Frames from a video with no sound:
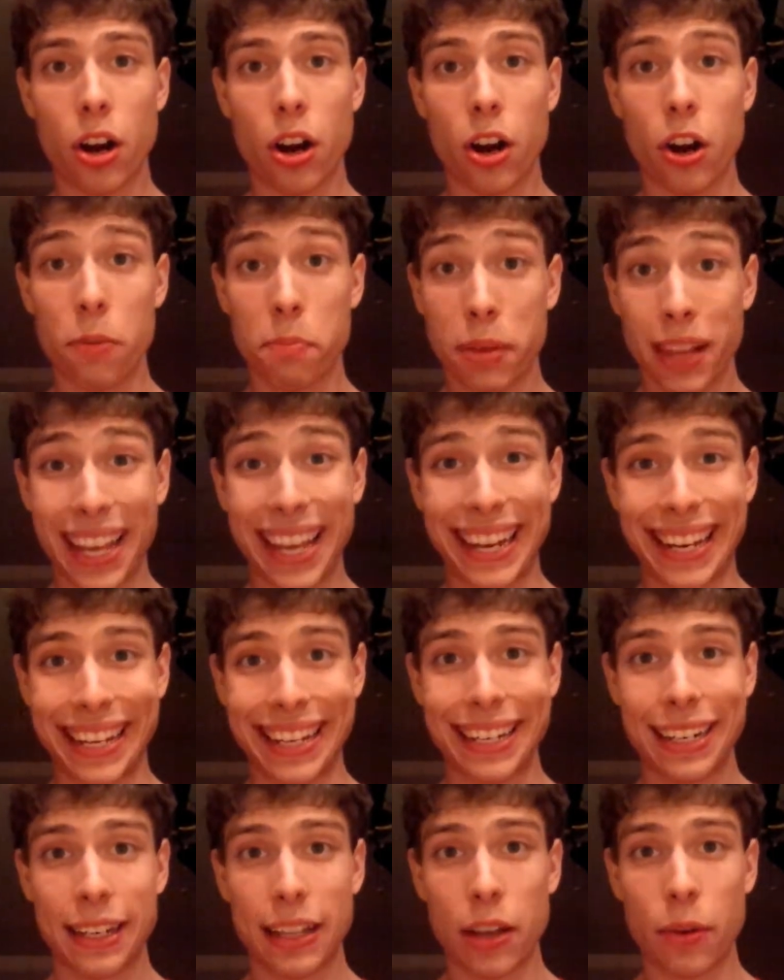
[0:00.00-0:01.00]
our
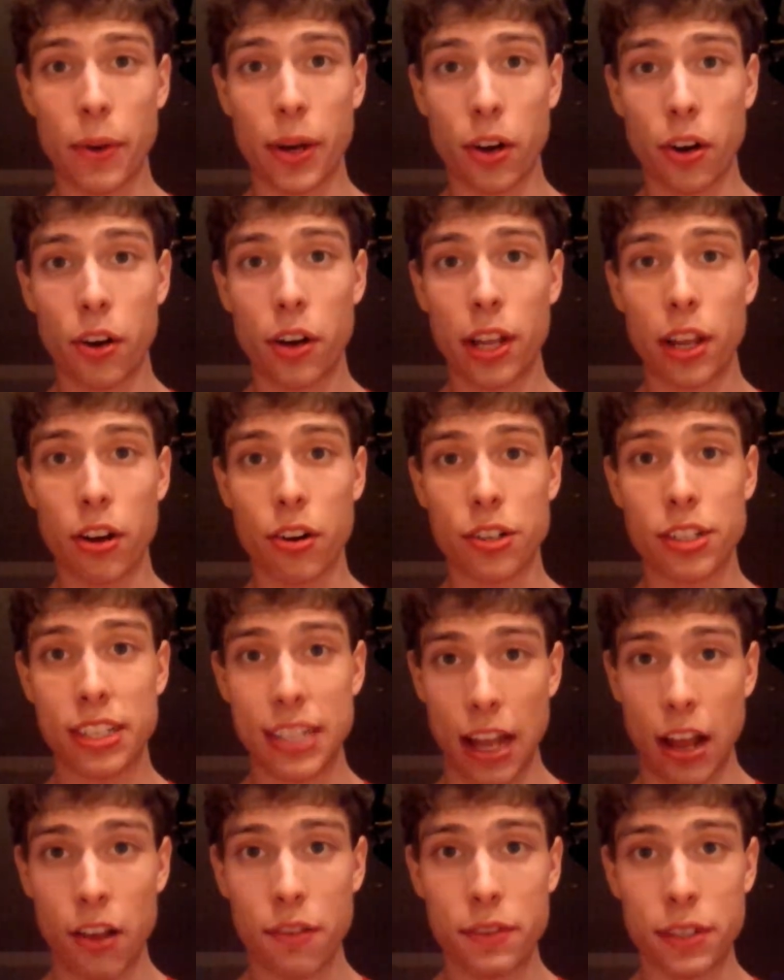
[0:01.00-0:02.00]
planet, that we're hurting
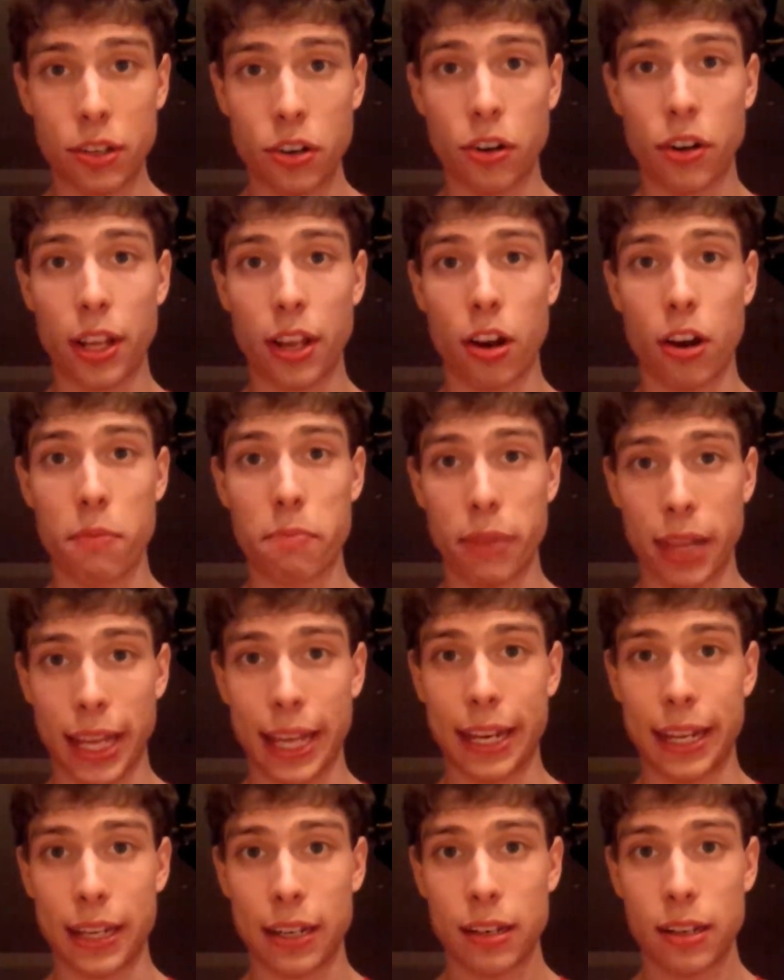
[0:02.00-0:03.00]
ourselves and hurting our
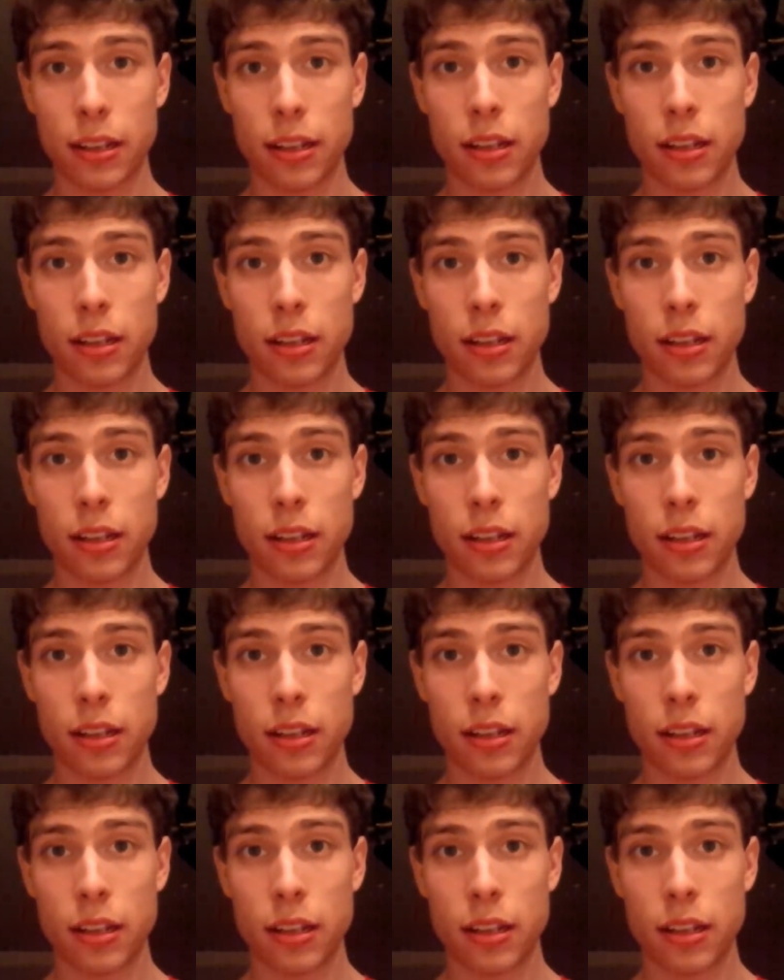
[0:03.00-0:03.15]
planet.